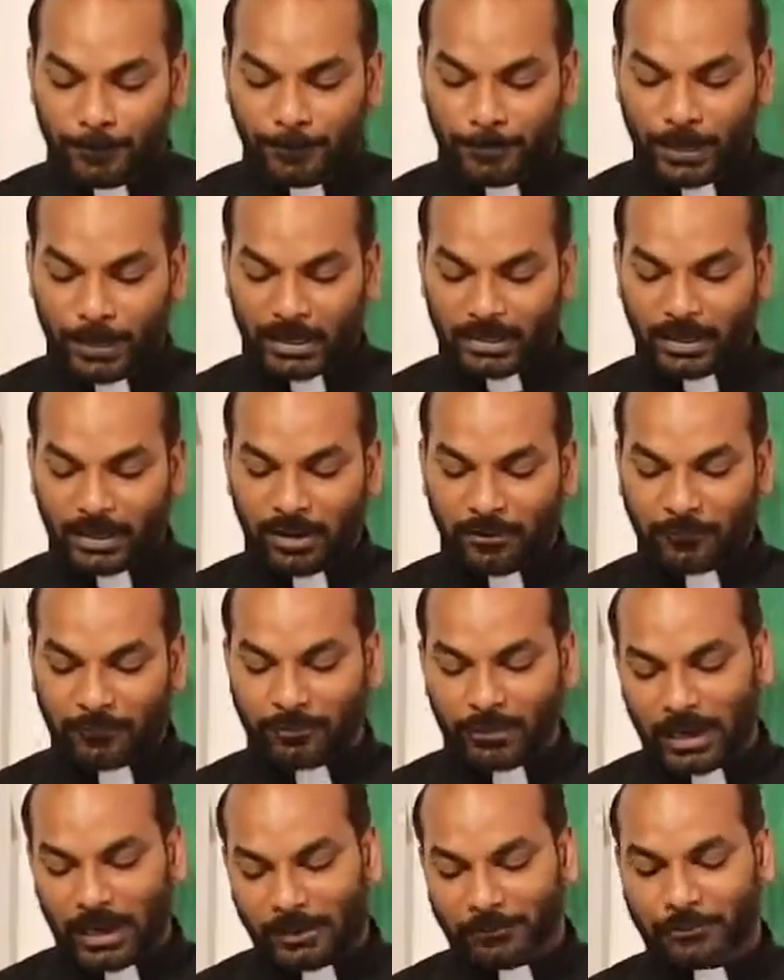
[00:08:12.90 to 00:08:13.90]
breath of
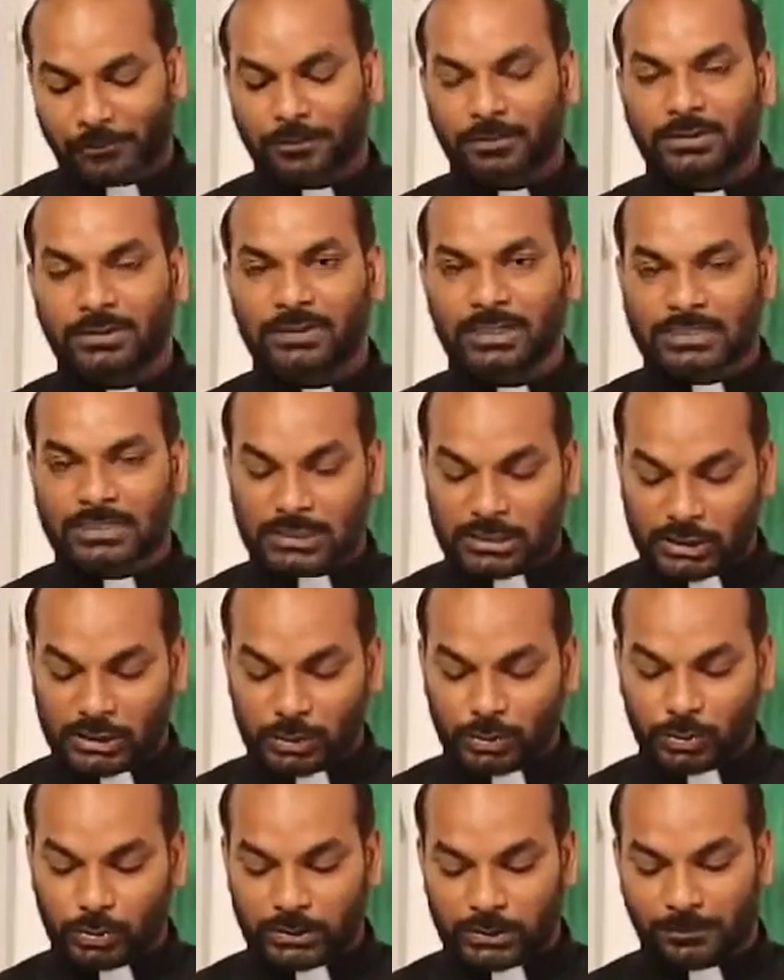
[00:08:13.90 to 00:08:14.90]
life, Genesis
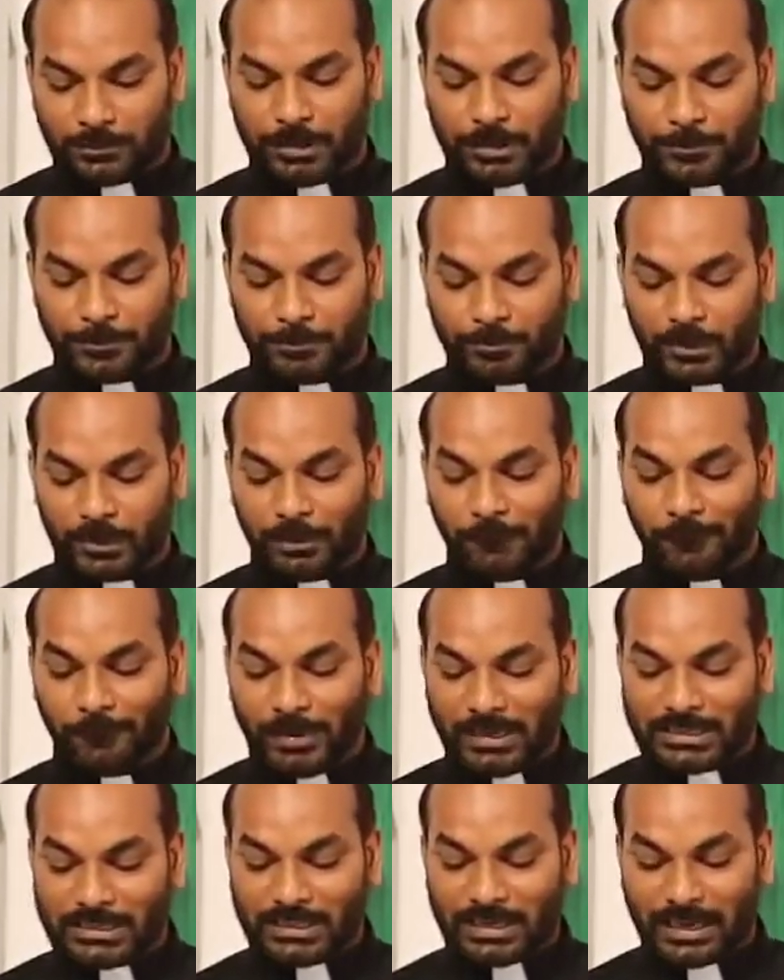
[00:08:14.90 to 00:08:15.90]
2:7,
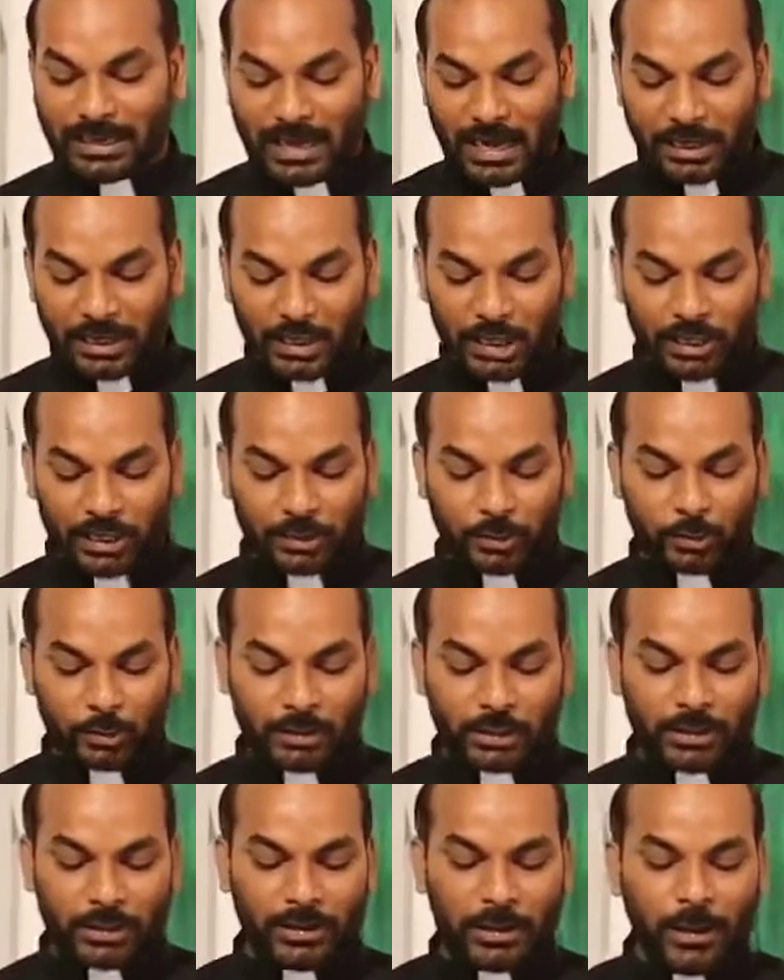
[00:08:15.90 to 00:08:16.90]
which related to
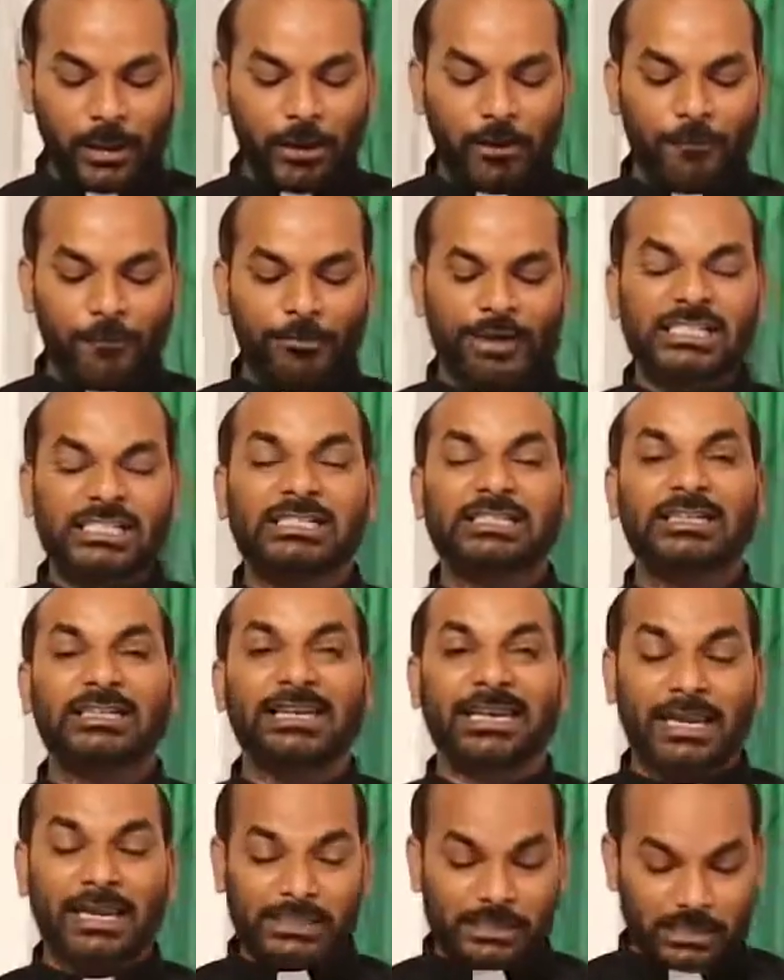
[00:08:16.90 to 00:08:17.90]
the first
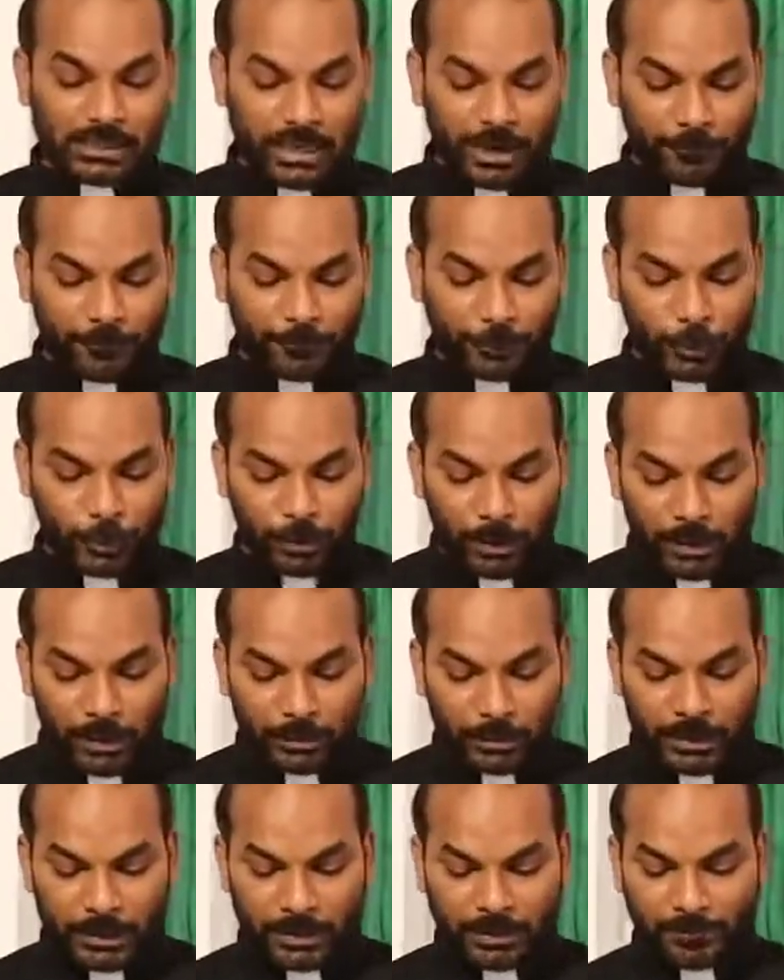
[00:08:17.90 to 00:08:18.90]
creation of
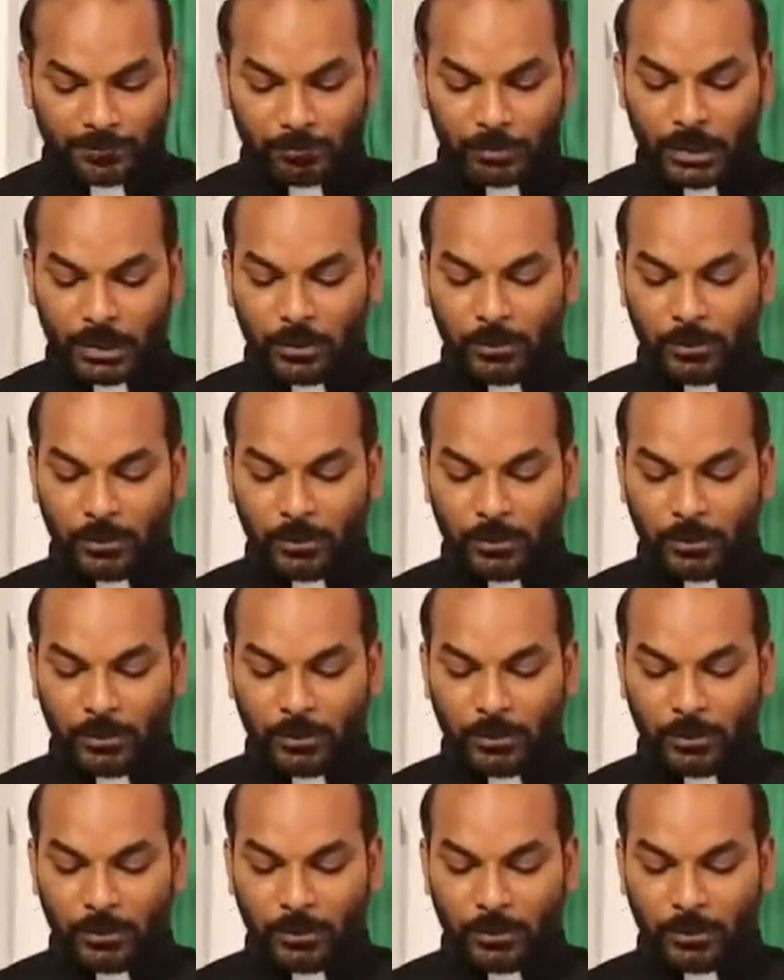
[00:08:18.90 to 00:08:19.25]
human being,